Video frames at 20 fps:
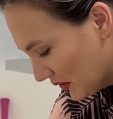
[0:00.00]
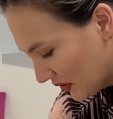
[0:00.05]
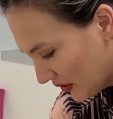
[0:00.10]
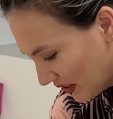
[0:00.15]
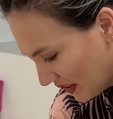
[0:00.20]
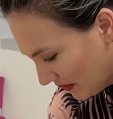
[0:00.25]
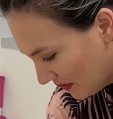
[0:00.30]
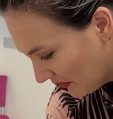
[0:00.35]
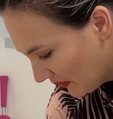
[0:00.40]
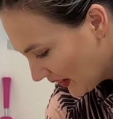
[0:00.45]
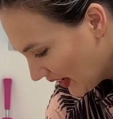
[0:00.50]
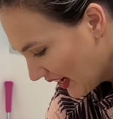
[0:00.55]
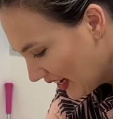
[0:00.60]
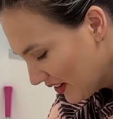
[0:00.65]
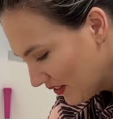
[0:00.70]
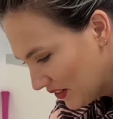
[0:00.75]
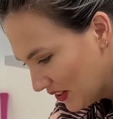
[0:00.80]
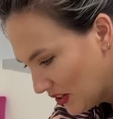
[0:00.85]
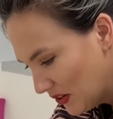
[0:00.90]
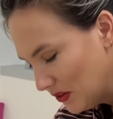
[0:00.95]
something.
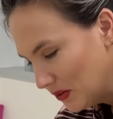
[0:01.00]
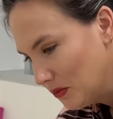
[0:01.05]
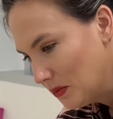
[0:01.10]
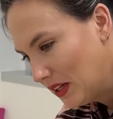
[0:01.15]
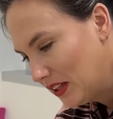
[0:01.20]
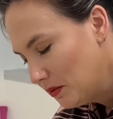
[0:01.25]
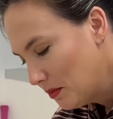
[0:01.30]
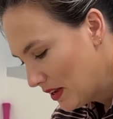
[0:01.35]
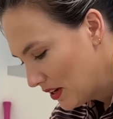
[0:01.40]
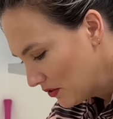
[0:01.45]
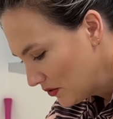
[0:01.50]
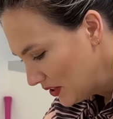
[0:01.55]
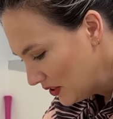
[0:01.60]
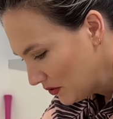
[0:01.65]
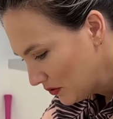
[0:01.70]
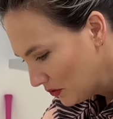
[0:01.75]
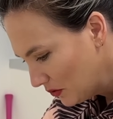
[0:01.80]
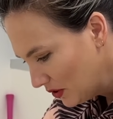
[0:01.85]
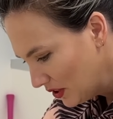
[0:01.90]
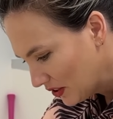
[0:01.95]
I don't know. Elementary
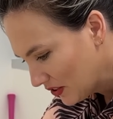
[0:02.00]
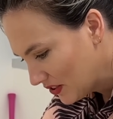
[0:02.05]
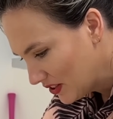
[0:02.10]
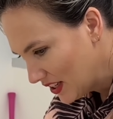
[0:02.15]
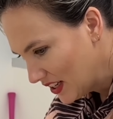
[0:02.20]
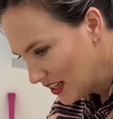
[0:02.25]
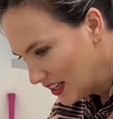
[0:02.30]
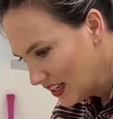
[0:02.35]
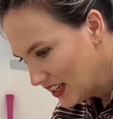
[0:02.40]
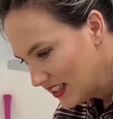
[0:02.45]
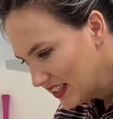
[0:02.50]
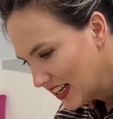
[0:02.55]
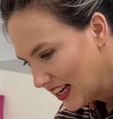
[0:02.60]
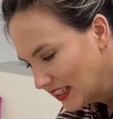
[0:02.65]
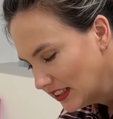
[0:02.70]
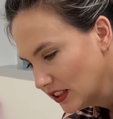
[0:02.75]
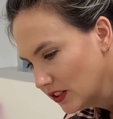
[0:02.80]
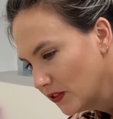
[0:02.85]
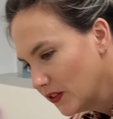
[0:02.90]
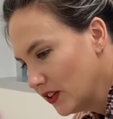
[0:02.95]
school, you're sitting in a
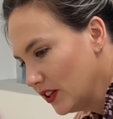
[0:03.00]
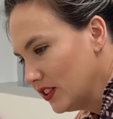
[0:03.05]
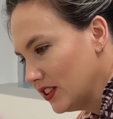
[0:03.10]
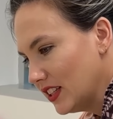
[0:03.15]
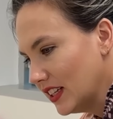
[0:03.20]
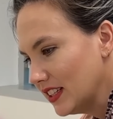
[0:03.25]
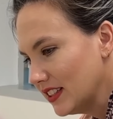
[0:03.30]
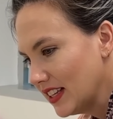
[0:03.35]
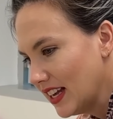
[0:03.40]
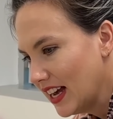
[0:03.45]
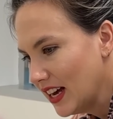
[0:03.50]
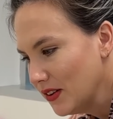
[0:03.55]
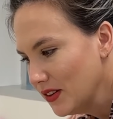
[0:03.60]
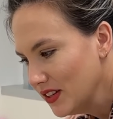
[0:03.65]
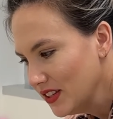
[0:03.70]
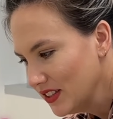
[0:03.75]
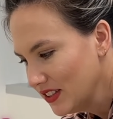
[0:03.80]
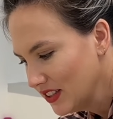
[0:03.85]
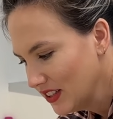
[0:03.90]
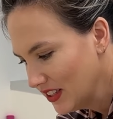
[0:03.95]
desk for six
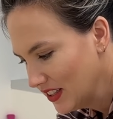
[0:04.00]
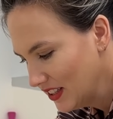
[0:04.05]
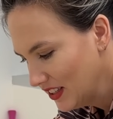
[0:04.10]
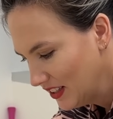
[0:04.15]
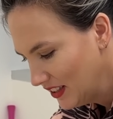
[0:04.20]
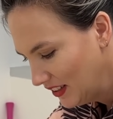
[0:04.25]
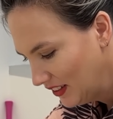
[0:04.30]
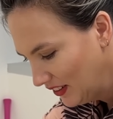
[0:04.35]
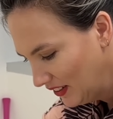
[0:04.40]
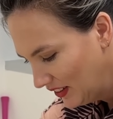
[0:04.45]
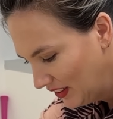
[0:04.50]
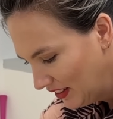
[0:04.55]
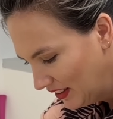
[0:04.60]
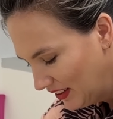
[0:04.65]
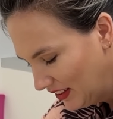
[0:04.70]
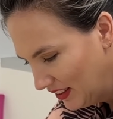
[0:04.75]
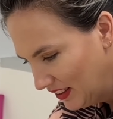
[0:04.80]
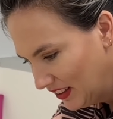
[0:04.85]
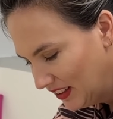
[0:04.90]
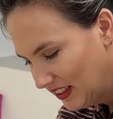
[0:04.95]
hours. Stressful.
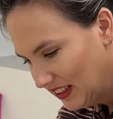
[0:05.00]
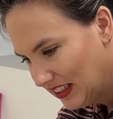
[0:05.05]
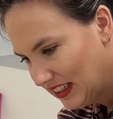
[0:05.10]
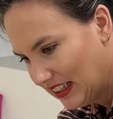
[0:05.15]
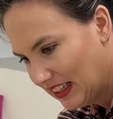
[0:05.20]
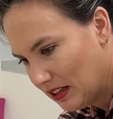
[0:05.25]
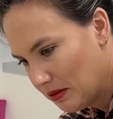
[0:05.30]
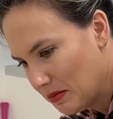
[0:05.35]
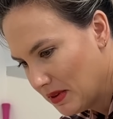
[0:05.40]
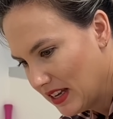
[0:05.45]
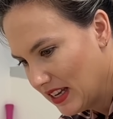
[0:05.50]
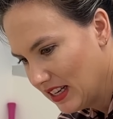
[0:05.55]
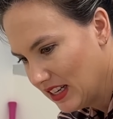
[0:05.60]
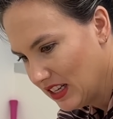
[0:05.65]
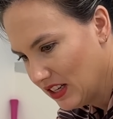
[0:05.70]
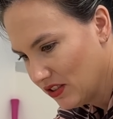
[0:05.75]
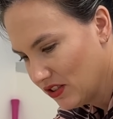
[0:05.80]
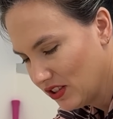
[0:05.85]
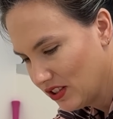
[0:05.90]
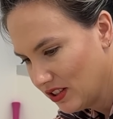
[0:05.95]
I mean,
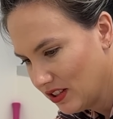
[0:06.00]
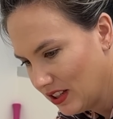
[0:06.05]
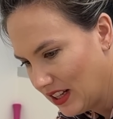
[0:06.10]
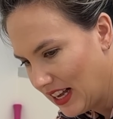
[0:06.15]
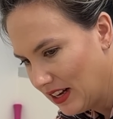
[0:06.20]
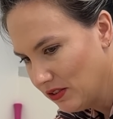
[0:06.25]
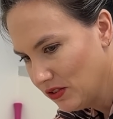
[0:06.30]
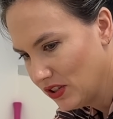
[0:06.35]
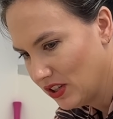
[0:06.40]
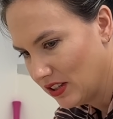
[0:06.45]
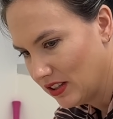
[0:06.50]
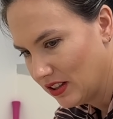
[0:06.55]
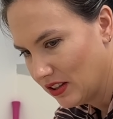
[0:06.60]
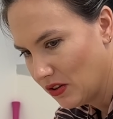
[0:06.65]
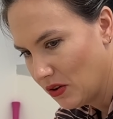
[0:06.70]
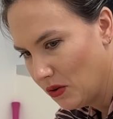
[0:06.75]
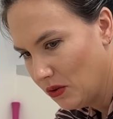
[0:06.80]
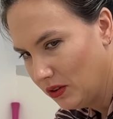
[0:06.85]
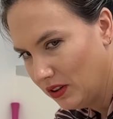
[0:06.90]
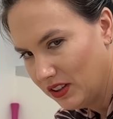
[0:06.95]
you're just slouching the
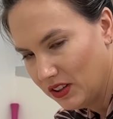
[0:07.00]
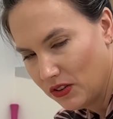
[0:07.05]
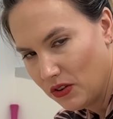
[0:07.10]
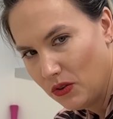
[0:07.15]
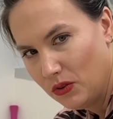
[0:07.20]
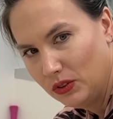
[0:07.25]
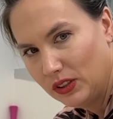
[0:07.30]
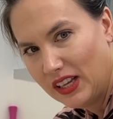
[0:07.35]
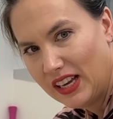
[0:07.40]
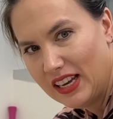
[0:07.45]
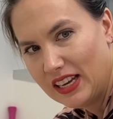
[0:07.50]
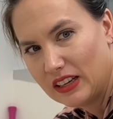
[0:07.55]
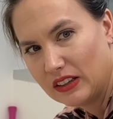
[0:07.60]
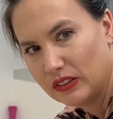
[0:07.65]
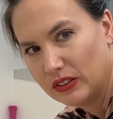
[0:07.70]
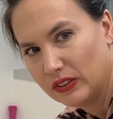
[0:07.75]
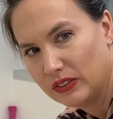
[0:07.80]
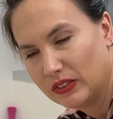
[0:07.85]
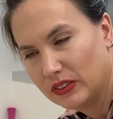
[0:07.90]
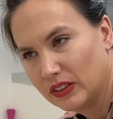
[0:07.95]
whole your whole
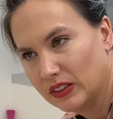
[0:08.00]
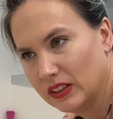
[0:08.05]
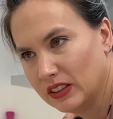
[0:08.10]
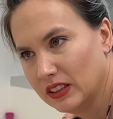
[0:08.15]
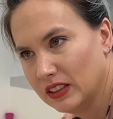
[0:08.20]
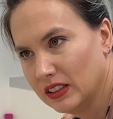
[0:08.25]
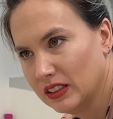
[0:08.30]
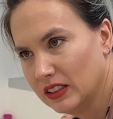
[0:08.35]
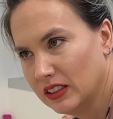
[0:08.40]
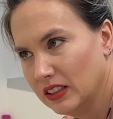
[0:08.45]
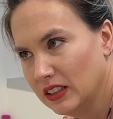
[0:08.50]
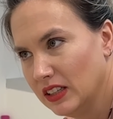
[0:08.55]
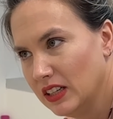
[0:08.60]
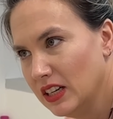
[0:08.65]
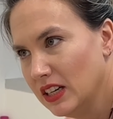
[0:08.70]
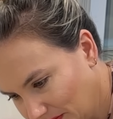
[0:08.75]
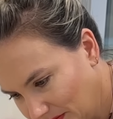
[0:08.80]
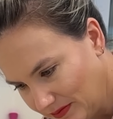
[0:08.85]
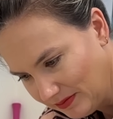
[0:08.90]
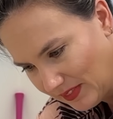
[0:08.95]
life.
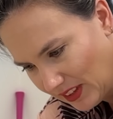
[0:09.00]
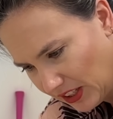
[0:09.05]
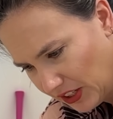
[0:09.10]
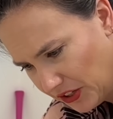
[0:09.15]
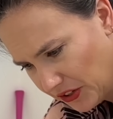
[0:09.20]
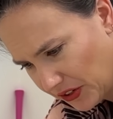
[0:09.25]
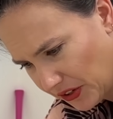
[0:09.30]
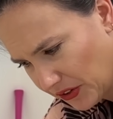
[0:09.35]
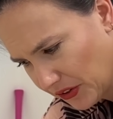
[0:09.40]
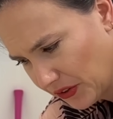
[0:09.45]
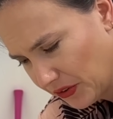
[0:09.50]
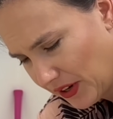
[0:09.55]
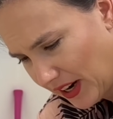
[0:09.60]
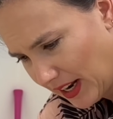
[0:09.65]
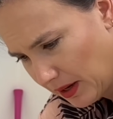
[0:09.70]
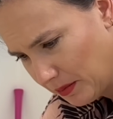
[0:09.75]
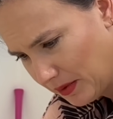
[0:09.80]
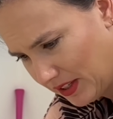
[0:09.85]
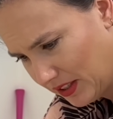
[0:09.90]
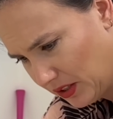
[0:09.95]
You know, you're
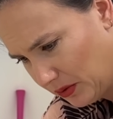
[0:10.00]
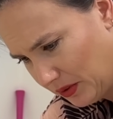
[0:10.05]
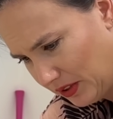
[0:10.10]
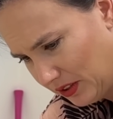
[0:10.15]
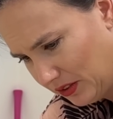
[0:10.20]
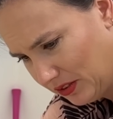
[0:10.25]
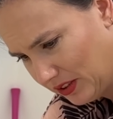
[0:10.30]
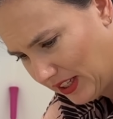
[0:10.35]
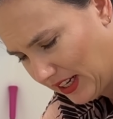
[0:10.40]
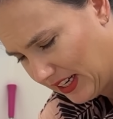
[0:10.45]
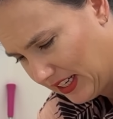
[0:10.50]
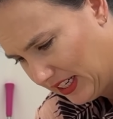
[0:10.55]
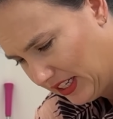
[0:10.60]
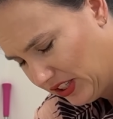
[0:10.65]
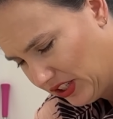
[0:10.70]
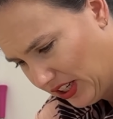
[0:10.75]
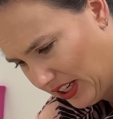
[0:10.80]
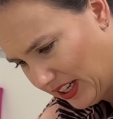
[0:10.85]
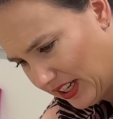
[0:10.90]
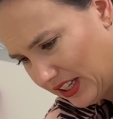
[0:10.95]
crammed into a little tiny
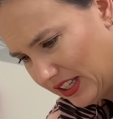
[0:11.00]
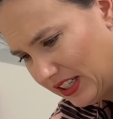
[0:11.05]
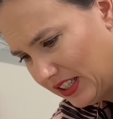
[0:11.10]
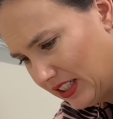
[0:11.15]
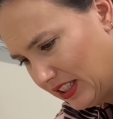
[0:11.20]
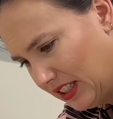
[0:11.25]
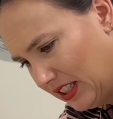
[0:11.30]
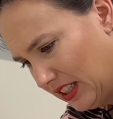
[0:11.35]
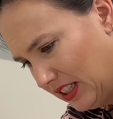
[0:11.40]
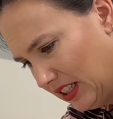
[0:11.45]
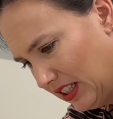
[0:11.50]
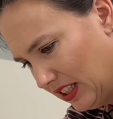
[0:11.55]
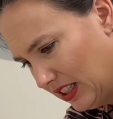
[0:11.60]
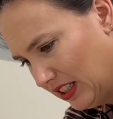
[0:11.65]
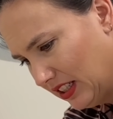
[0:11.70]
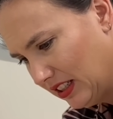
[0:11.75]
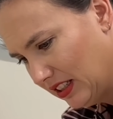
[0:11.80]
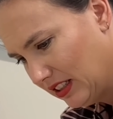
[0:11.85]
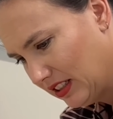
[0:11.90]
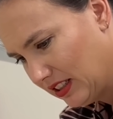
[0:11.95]
chair
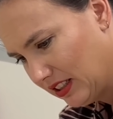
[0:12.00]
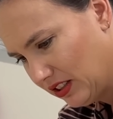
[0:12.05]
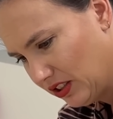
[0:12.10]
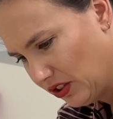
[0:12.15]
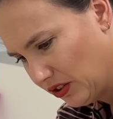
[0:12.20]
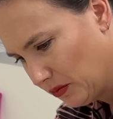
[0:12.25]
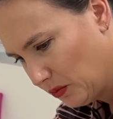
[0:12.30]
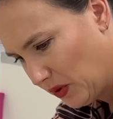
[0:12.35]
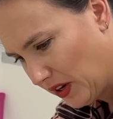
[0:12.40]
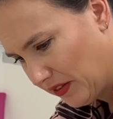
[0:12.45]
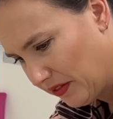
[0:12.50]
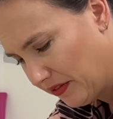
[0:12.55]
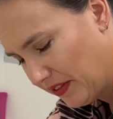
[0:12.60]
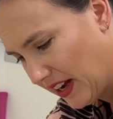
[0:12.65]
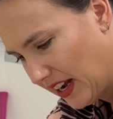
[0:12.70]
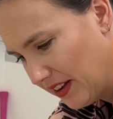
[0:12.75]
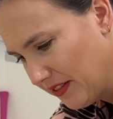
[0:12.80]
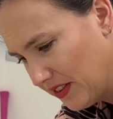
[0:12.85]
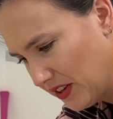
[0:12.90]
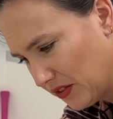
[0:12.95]
since you're what,
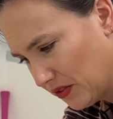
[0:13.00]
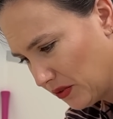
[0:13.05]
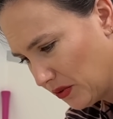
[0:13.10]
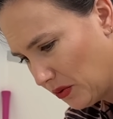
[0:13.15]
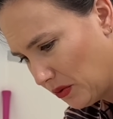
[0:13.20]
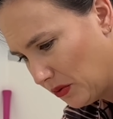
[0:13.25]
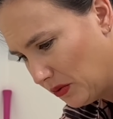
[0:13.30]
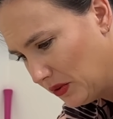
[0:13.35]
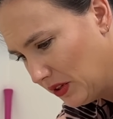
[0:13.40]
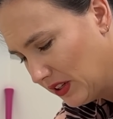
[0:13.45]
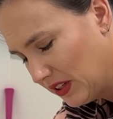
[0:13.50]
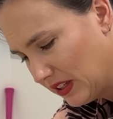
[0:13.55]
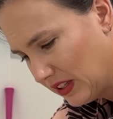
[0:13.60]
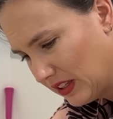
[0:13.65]
five years old.